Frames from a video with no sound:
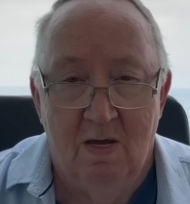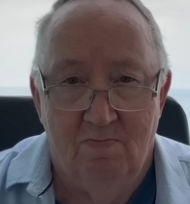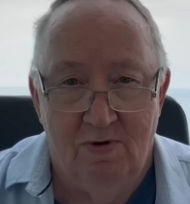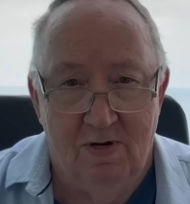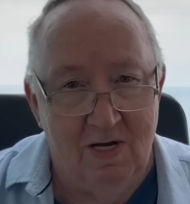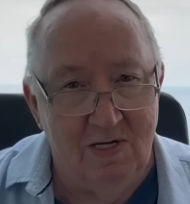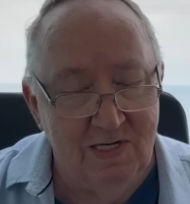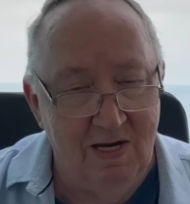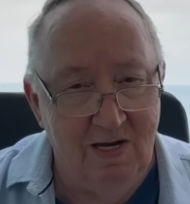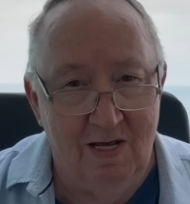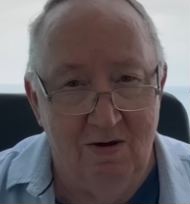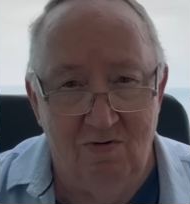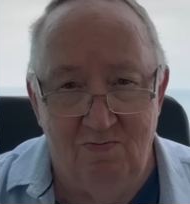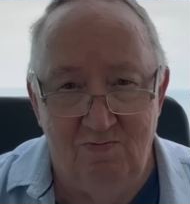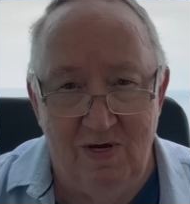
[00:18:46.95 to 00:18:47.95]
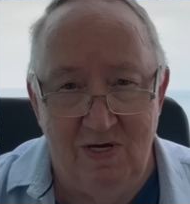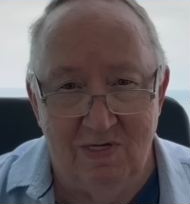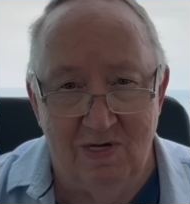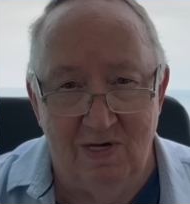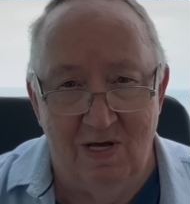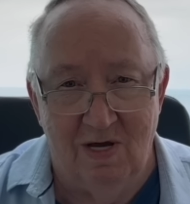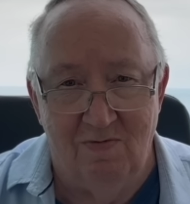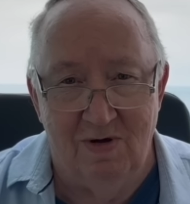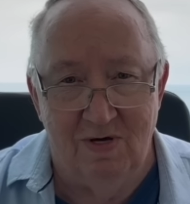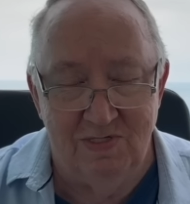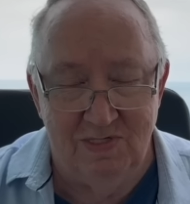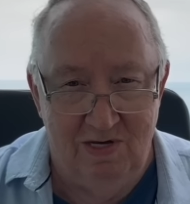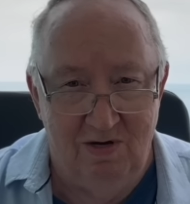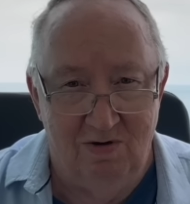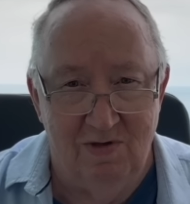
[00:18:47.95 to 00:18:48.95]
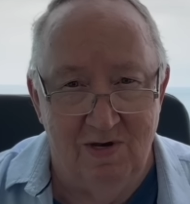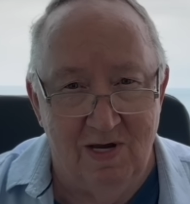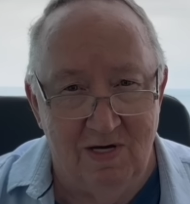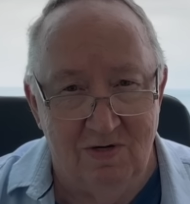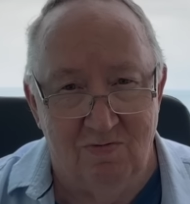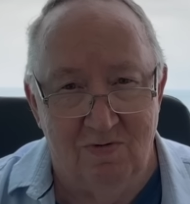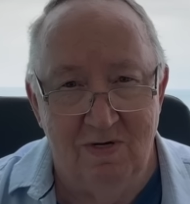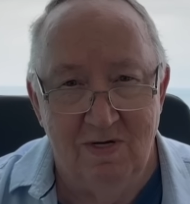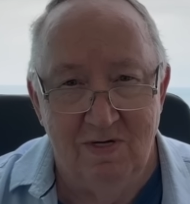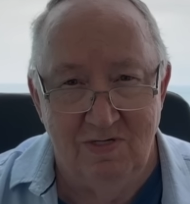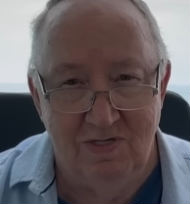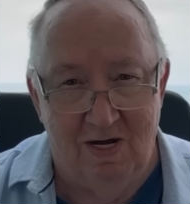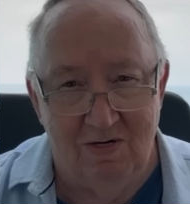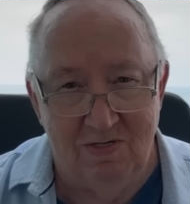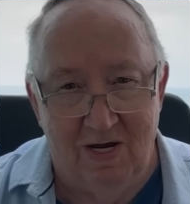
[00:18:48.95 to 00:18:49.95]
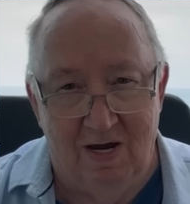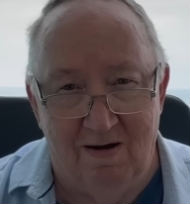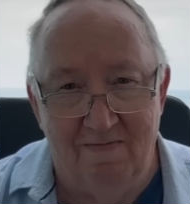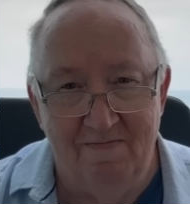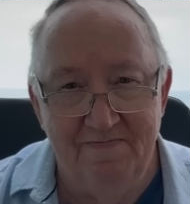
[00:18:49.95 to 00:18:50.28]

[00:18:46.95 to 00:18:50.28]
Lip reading: But I say that with peace and love. I'll see you on the next one. Ciao, ciao.